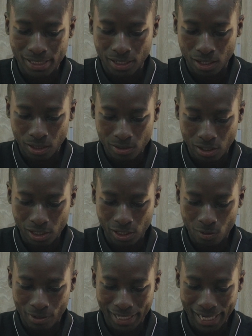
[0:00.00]
So I'll
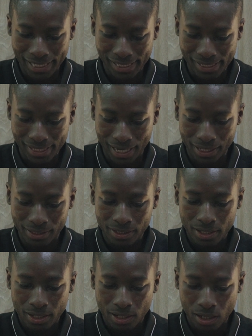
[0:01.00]
click on get data,
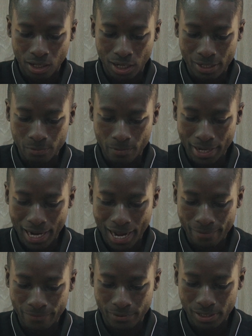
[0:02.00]
and we
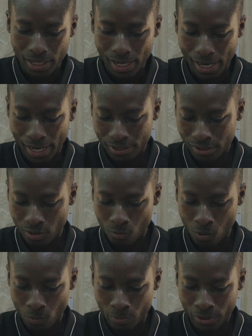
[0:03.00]
have Excel
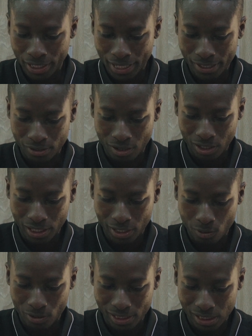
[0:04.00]
workbook here. So I'll
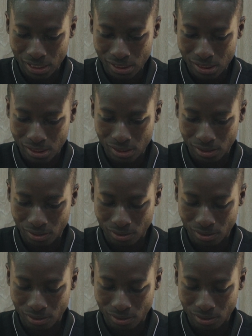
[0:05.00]
click on this.